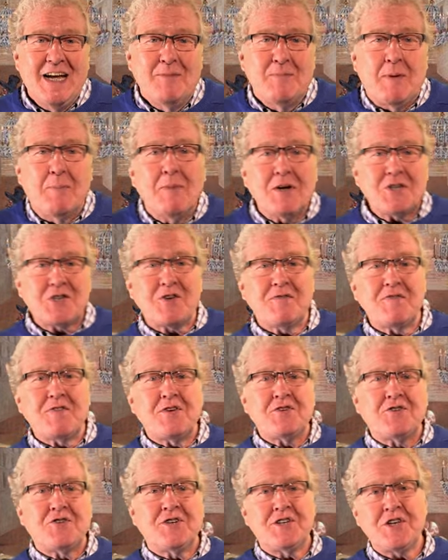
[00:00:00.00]
But much of
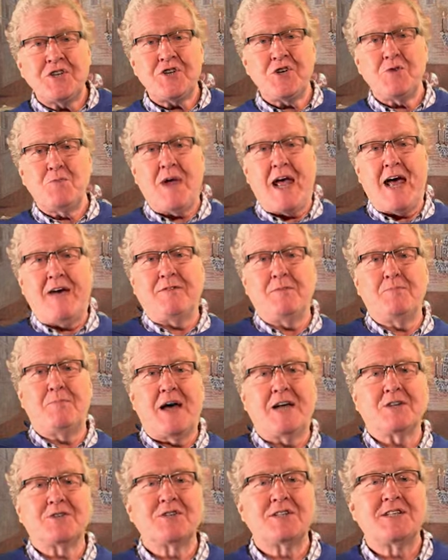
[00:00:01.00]
the tradition we have in
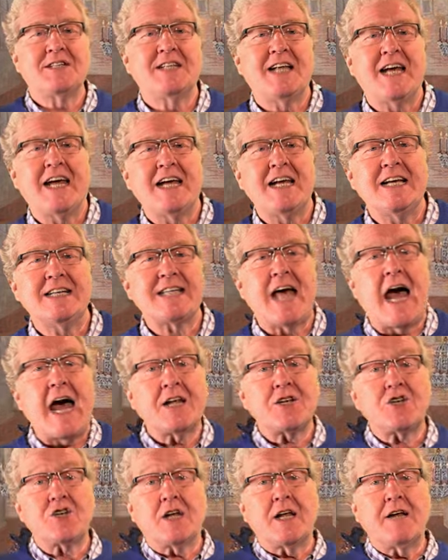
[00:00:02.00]
Panto today is
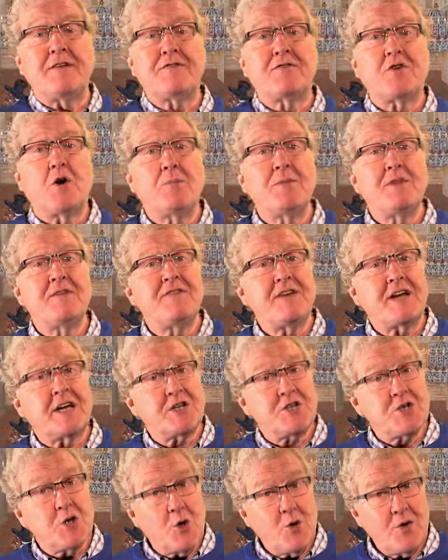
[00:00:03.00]
actually from the
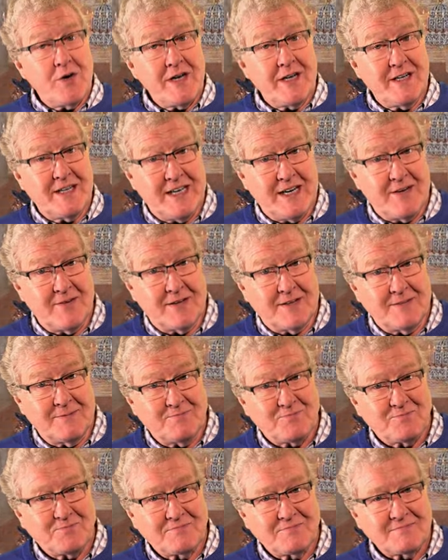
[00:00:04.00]
Victorian era.
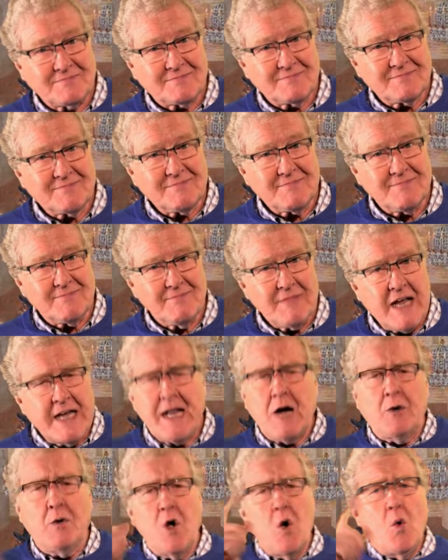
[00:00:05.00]

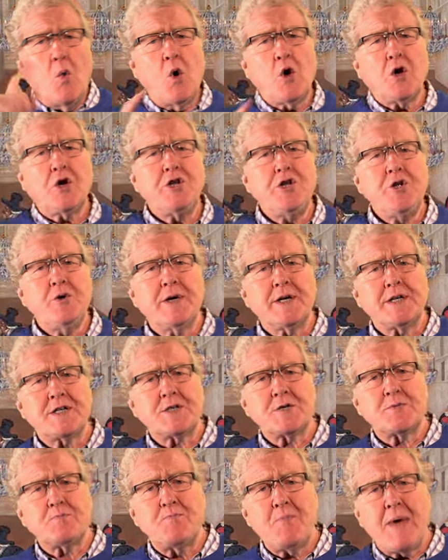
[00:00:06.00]
Now, what can you
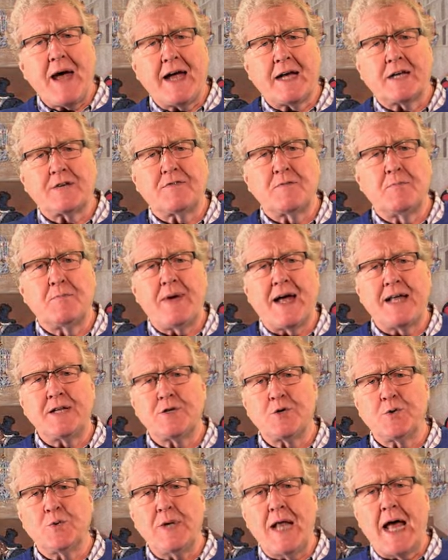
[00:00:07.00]
expect from
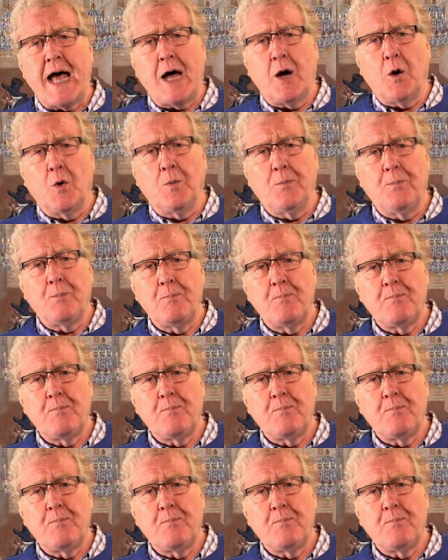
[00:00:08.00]
Panto now?